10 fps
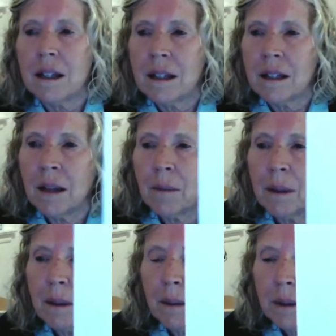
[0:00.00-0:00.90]
And
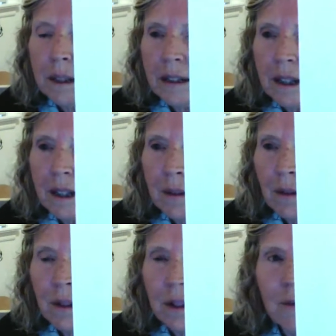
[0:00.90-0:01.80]
we will not,
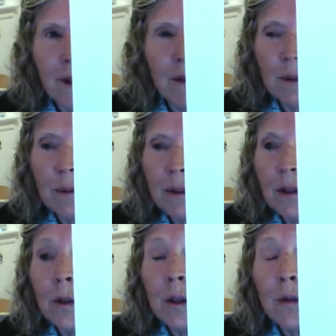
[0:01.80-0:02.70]
those are the vowels we will
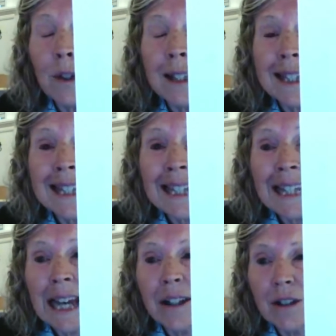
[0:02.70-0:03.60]
use for the C
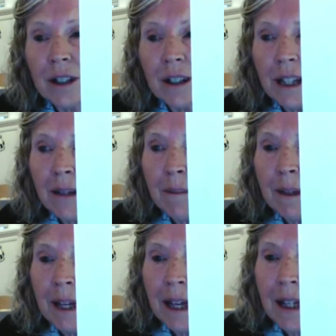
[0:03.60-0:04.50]
and G game.
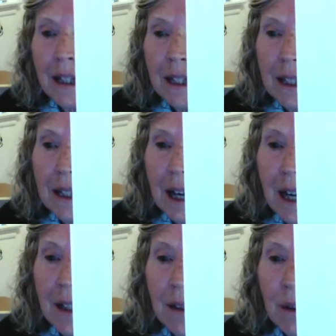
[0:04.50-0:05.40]
A, E,
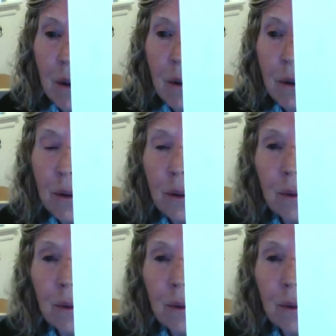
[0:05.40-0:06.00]
I, O, U,